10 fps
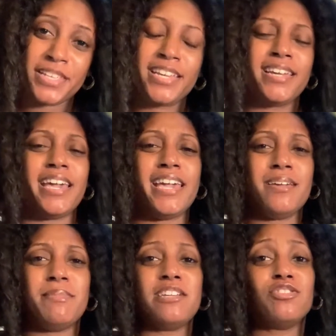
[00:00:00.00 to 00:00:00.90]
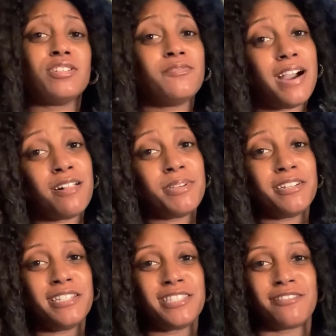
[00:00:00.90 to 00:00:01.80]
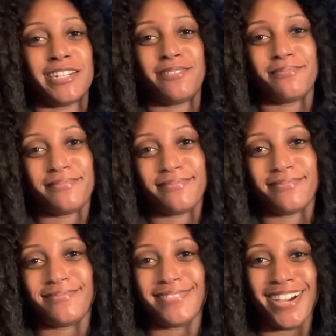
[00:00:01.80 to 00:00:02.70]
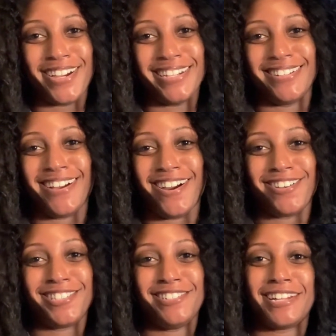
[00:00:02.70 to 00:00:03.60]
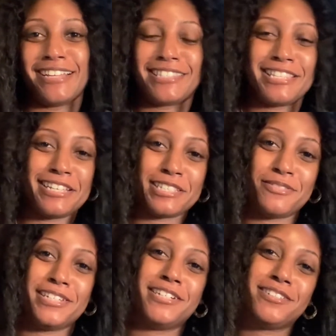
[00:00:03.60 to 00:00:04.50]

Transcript: and make sure you follow me on Instagram. All right, I'll see you guys in the next video.